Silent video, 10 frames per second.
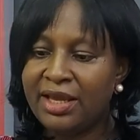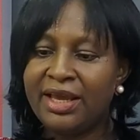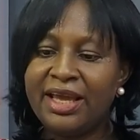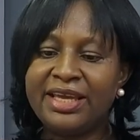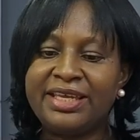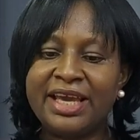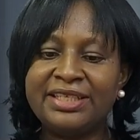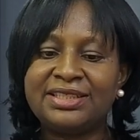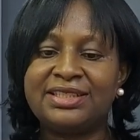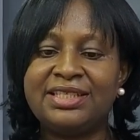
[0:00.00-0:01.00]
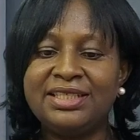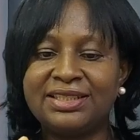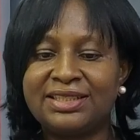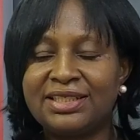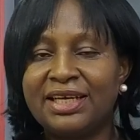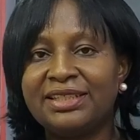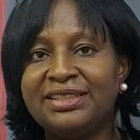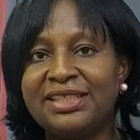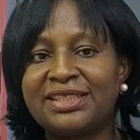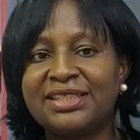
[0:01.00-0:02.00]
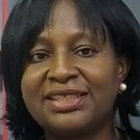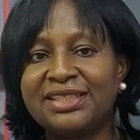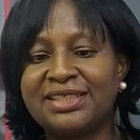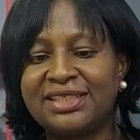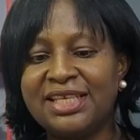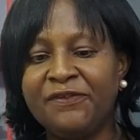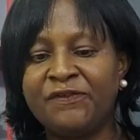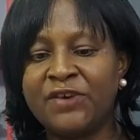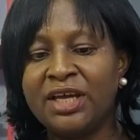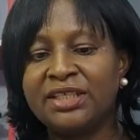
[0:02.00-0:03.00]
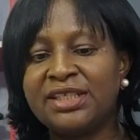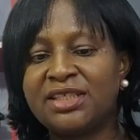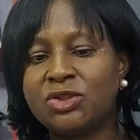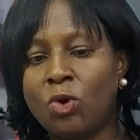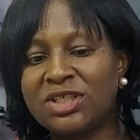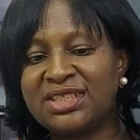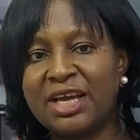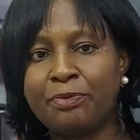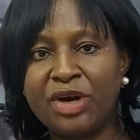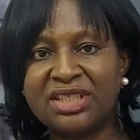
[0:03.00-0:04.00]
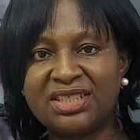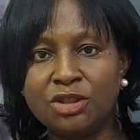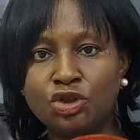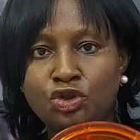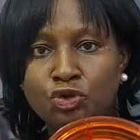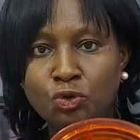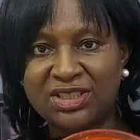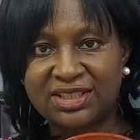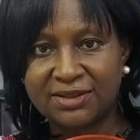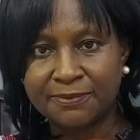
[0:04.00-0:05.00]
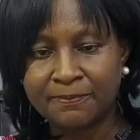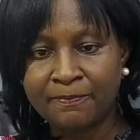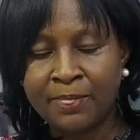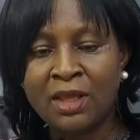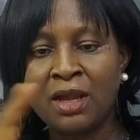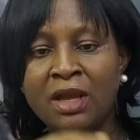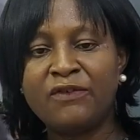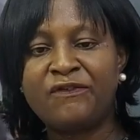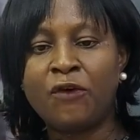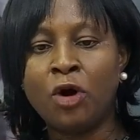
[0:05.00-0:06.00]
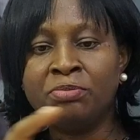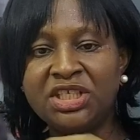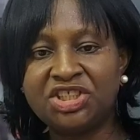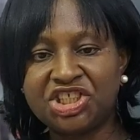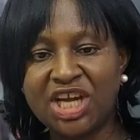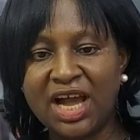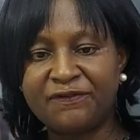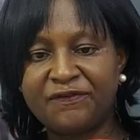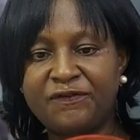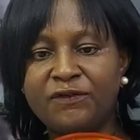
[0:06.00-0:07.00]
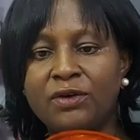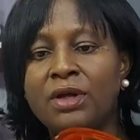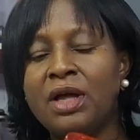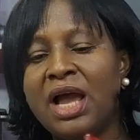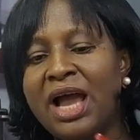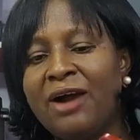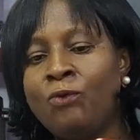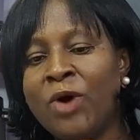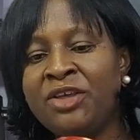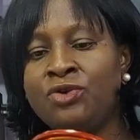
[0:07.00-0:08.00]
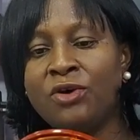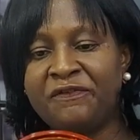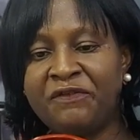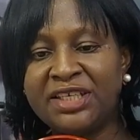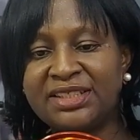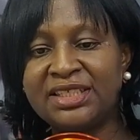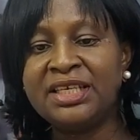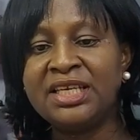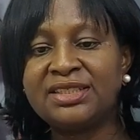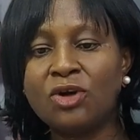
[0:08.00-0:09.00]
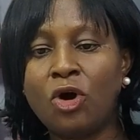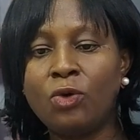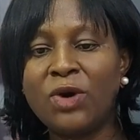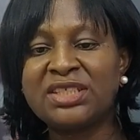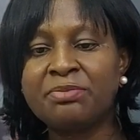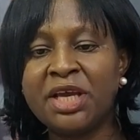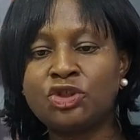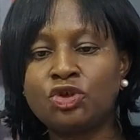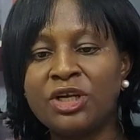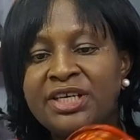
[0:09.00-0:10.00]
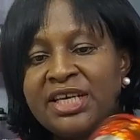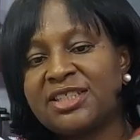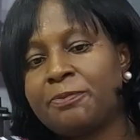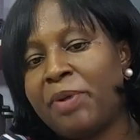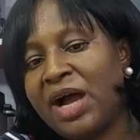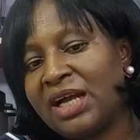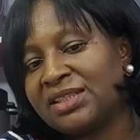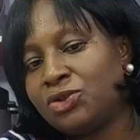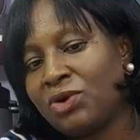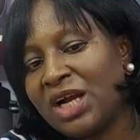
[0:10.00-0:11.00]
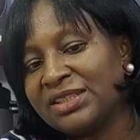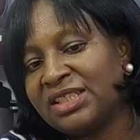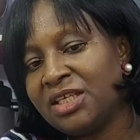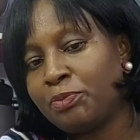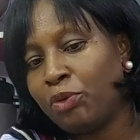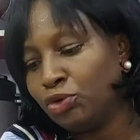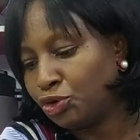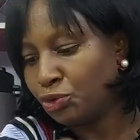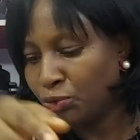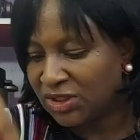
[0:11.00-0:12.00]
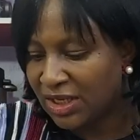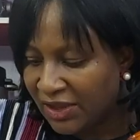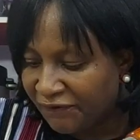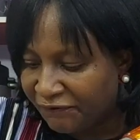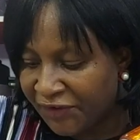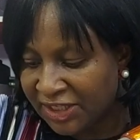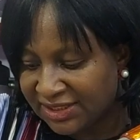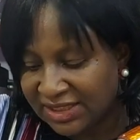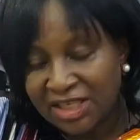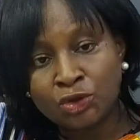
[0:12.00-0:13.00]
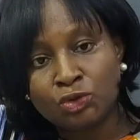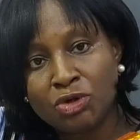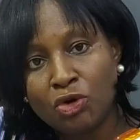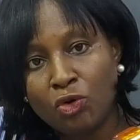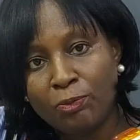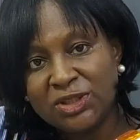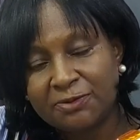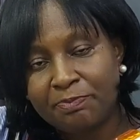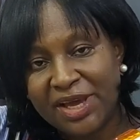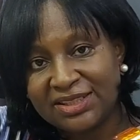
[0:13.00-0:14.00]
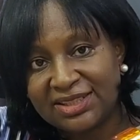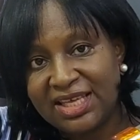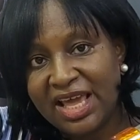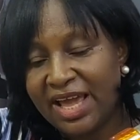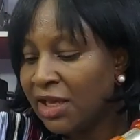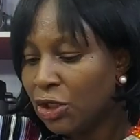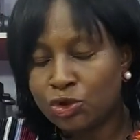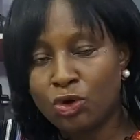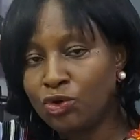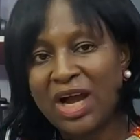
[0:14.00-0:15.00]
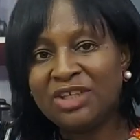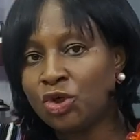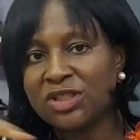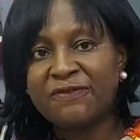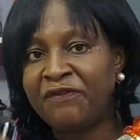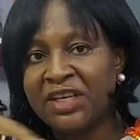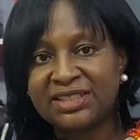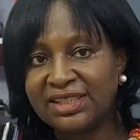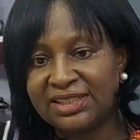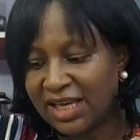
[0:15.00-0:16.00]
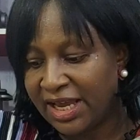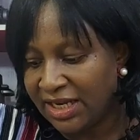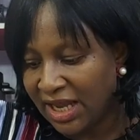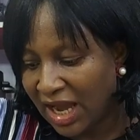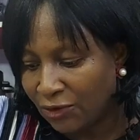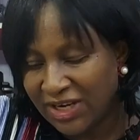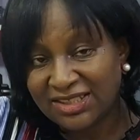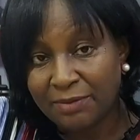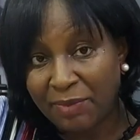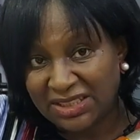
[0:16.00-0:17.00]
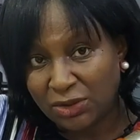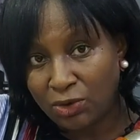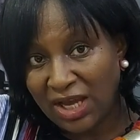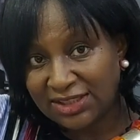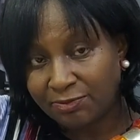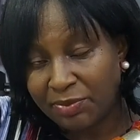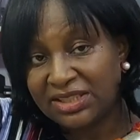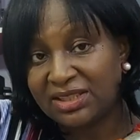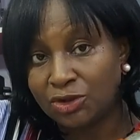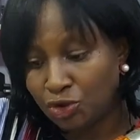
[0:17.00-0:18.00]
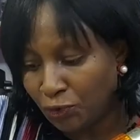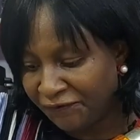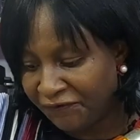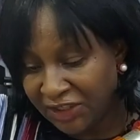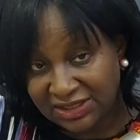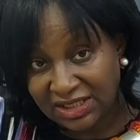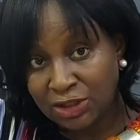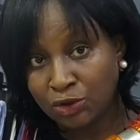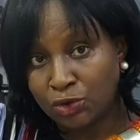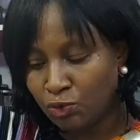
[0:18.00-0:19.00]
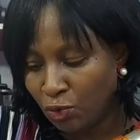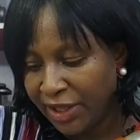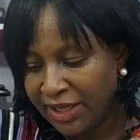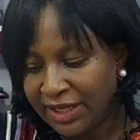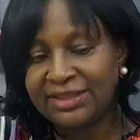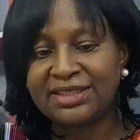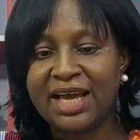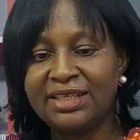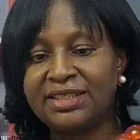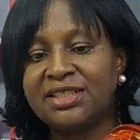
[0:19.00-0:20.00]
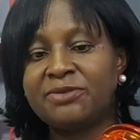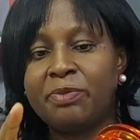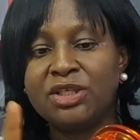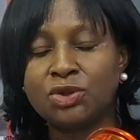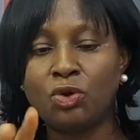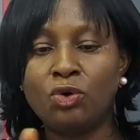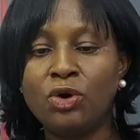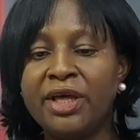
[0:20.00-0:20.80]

against this. This is the sieve. This is what separates the juice from the chaff. And when you're fixing it, always make sure this part, you can see it protrudes, fits into the space here. So you can't just fix it anyhow. There's a particular space it should fit into inside this place. So